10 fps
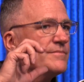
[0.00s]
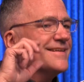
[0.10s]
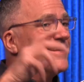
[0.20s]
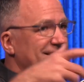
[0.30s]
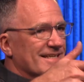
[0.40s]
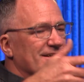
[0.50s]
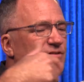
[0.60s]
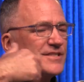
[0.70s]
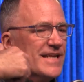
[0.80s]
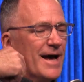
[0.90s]
or
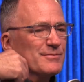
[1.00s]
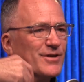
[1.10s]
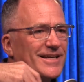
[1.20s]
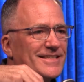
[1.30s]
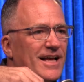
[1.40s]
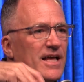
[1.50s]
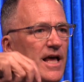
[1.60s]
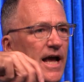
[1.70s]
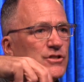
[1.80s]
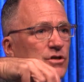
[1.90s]
snaps, right? Exactly.
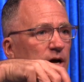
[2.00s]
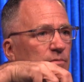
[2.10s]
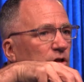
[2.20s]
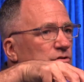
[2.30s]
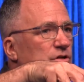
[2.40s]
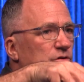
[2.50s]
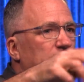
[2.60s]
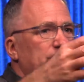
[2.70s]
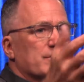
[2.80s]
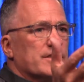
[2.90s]
As you come close to the
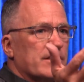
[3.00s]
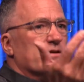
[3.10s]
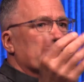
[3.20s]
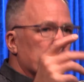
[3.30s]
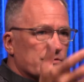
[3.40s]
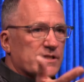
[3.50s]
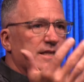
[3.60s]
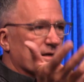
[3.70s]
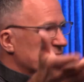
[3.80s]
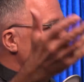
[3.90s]
grave, you see you, will see
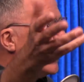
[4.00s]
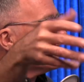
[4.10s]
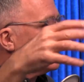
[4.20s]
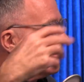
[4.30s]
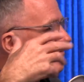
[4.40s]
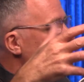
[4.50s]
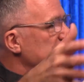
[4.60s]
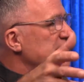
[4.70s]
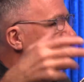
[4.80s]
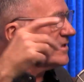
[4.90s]
them standing there from a
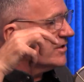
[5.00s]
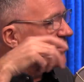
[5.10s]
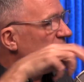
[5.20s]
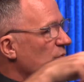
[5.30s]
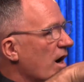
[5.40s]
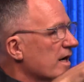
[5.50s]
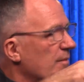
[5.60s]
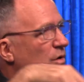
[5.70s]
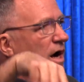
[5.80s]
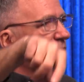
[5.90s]
distance, oh, and you can walk up,
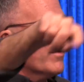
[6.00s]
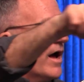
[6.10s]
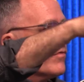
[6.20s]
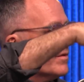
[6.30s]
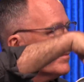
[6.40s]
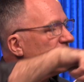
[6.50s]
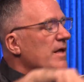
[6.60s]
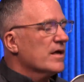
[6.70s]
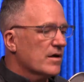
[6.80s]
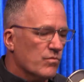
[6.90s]
walk around them. To.
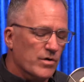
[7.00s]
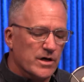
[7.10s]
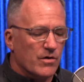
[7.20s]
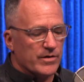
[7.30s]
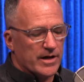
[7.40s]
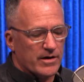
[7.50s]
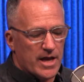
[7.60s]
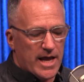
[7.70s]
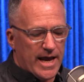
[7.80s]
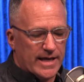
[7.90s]
Yes, we're going there,
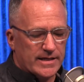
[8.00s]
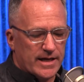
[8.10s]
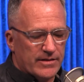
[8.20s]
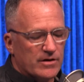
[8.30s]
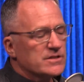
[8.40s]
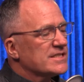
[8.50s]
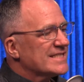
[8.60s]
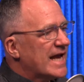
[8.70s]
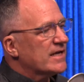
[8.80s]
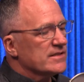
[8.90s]
and and there's a
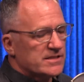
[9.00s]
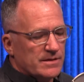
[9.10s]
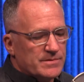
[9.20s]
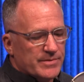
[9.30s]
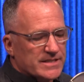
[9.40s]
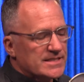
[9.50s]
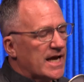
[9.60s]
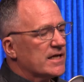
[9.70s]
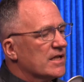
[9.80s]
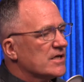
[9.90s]
cycle. Seems to be a
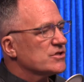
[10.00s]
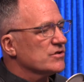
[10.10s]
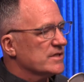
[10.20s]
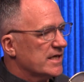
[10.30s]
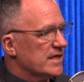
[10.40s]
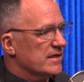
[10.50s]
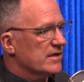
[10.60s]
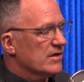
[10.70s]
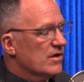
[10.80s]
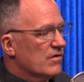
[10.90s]
psychological need
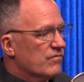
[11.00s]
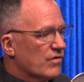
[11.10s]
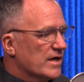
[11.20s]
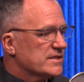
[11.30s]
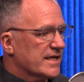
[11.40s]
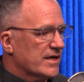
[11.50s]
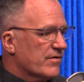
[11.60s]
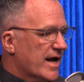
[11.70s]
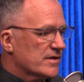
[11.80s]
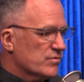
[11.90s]
for us to
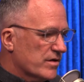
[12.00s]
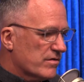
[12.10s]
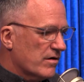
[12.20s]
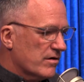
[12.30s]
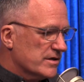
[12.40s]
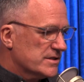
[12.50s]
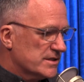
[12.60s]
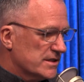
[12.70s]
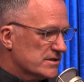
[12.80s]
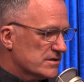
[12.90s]
interact with our
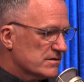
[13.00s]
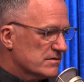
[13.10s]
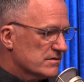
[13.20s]
deceased